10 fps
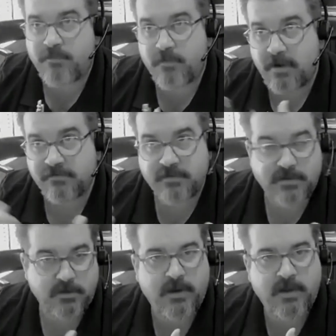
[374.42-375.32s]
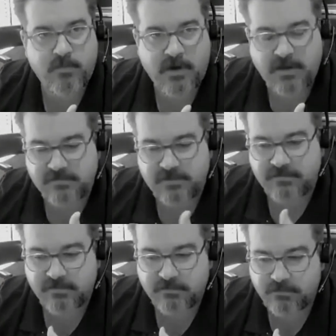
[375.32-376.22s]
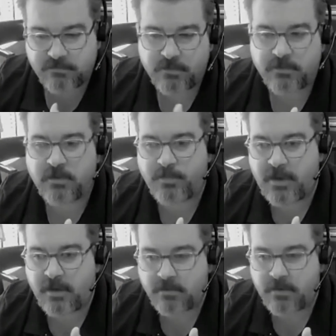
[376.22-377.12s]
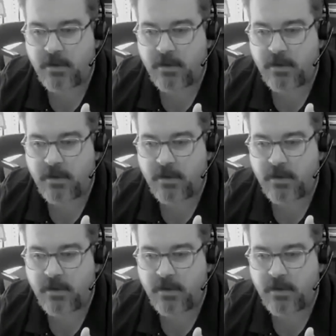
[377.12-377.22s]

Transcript: for us, the year-end process is really about,